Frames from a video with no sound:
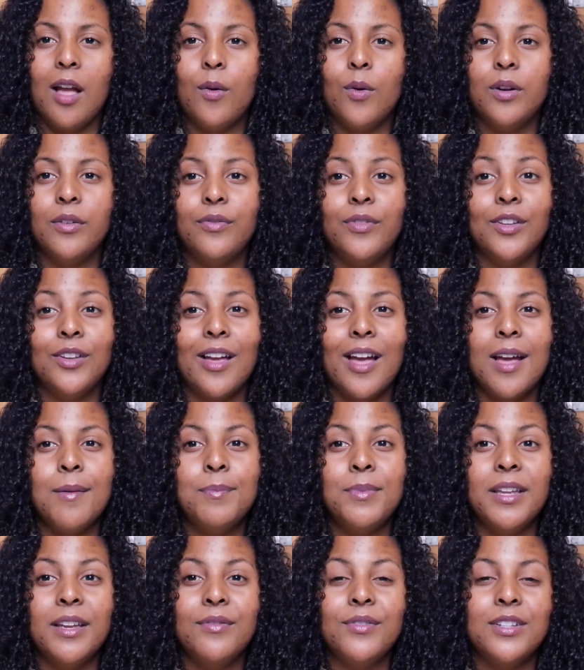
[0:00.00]
I want to feel
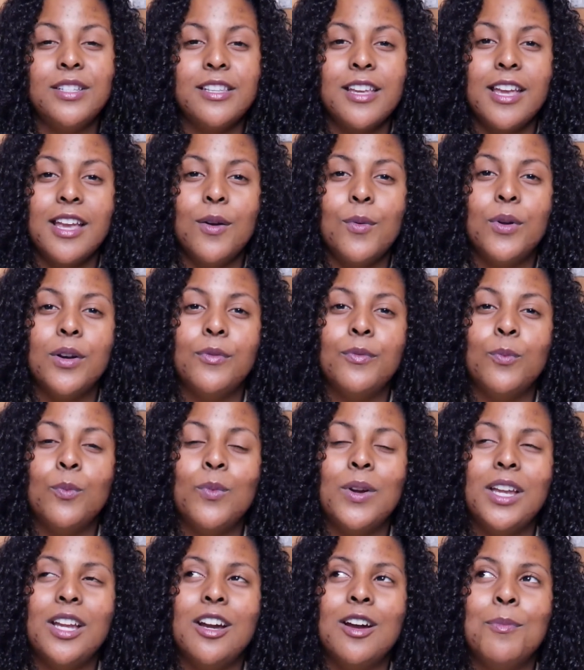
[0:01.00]
happy every day. I want to
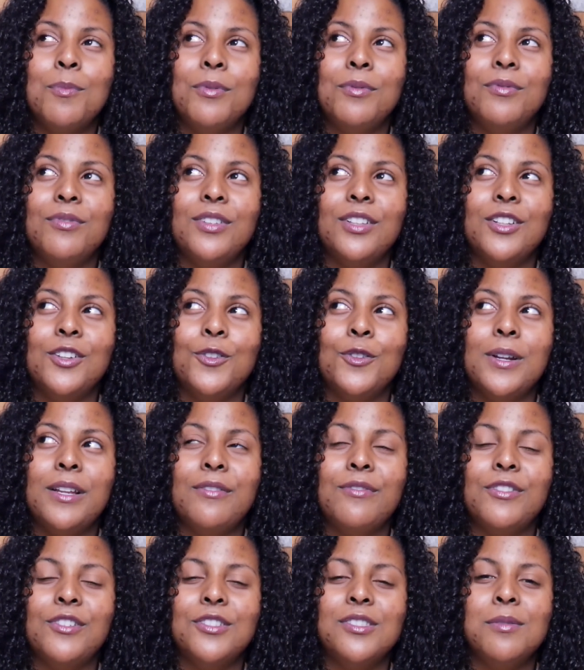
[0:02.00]
wake up and feel
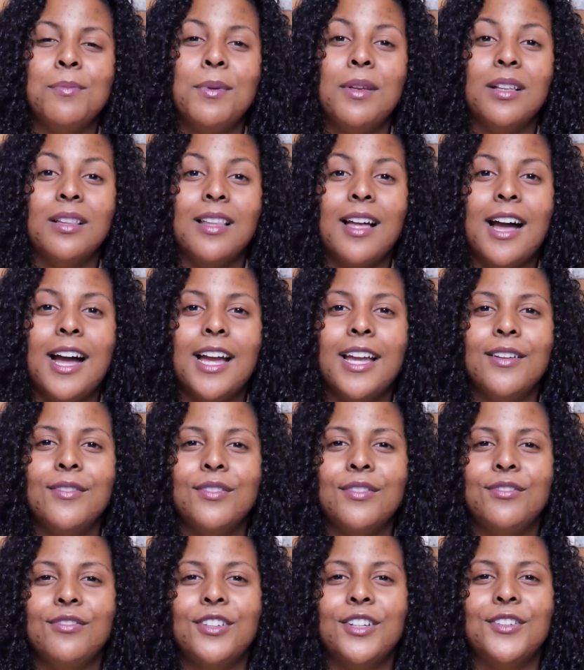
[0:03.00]
grateful to be alive
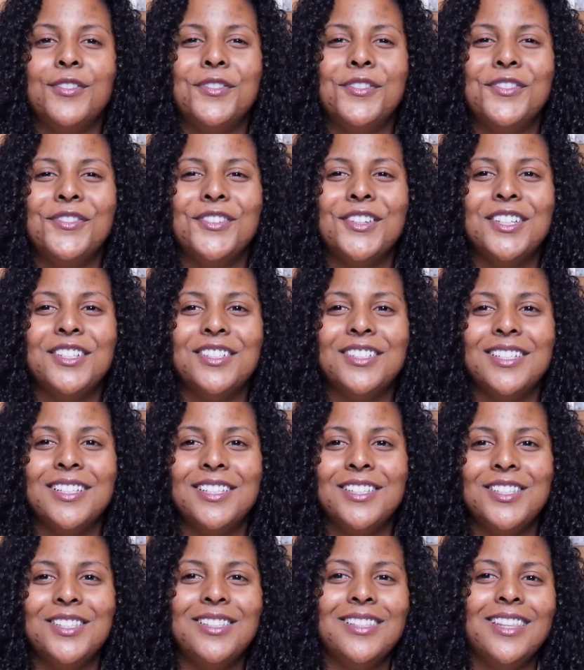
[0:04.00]
and feel fulfilled
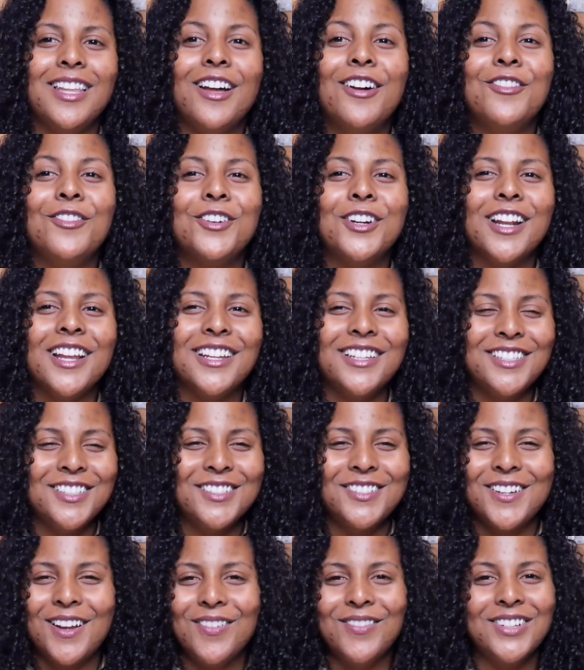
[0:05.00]
and love what I
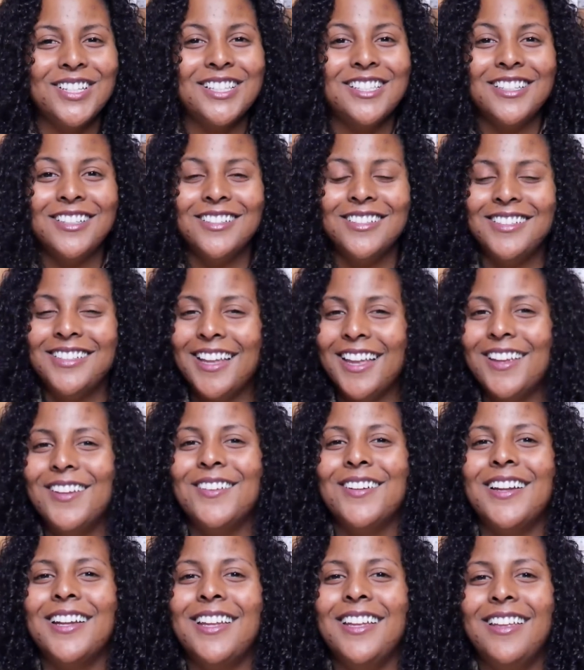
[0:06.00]
do every single day,
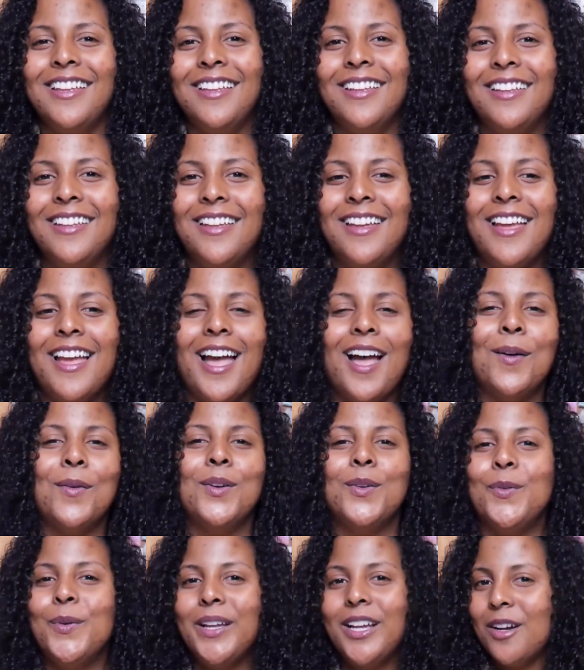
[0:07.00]
right? I
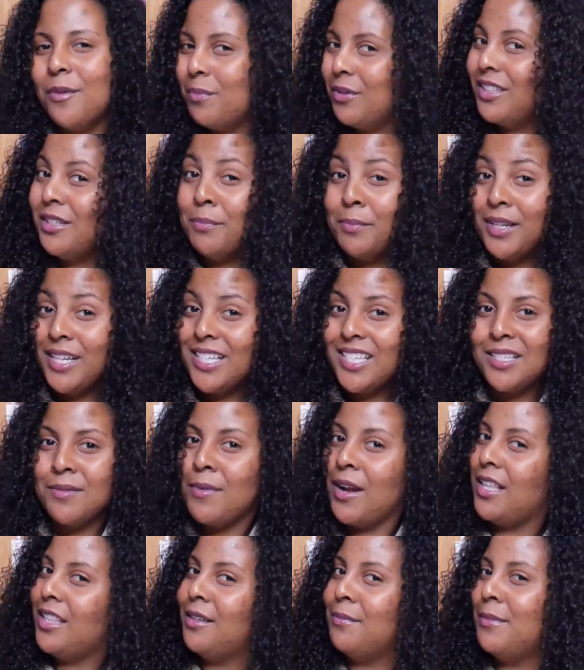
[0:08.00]
want to wake up with the biggest
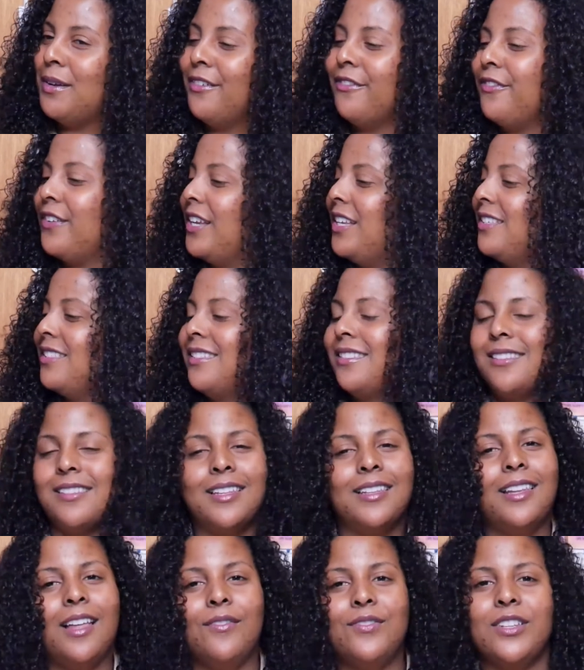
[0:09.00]
smile on my face and
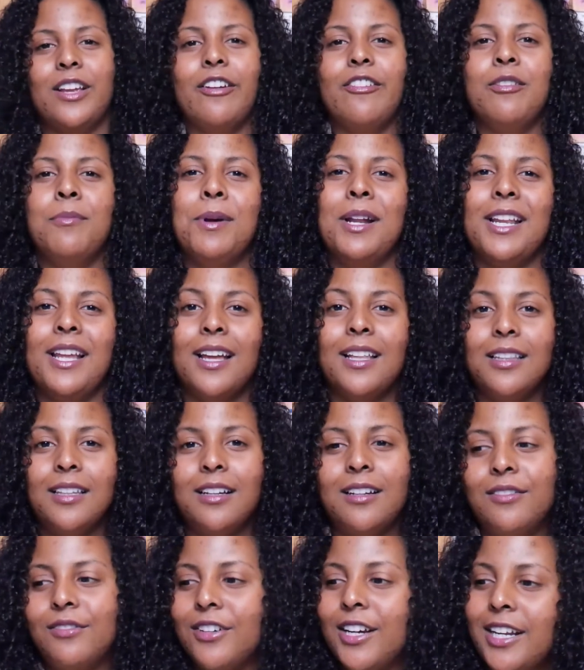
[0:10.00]
send love to everybody I
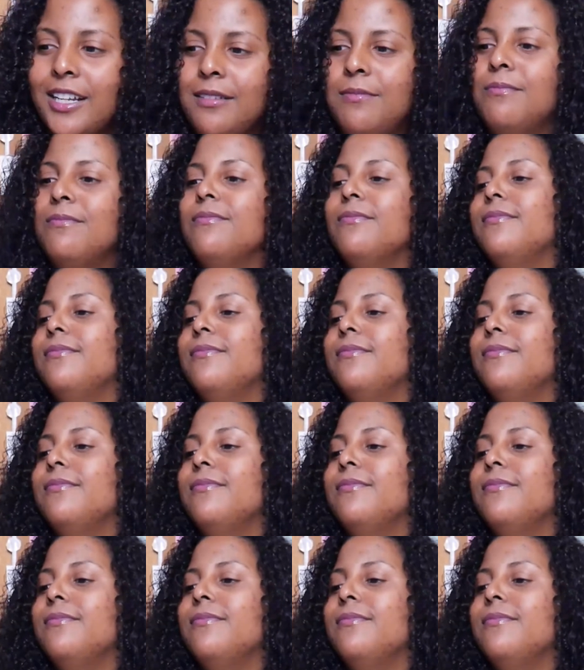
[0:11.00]
love, right?